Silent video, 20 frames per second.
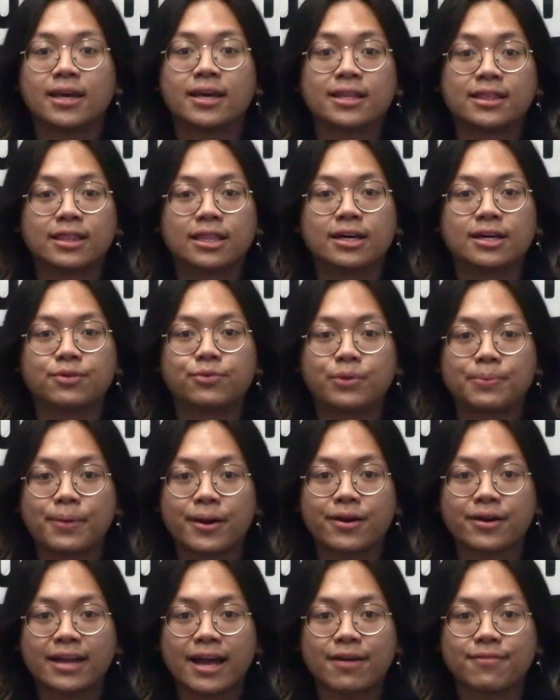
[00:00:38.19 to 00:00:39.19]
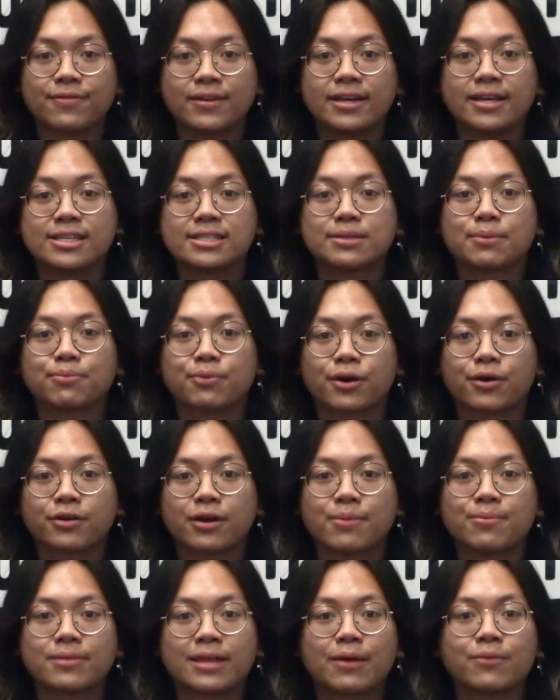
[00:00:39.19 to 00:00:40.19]
The Repair Cafe is a
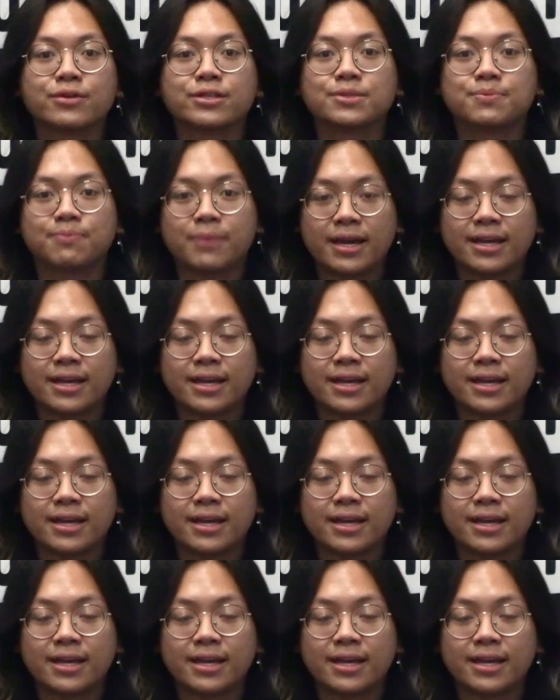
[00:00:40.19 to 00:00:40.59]
program that was made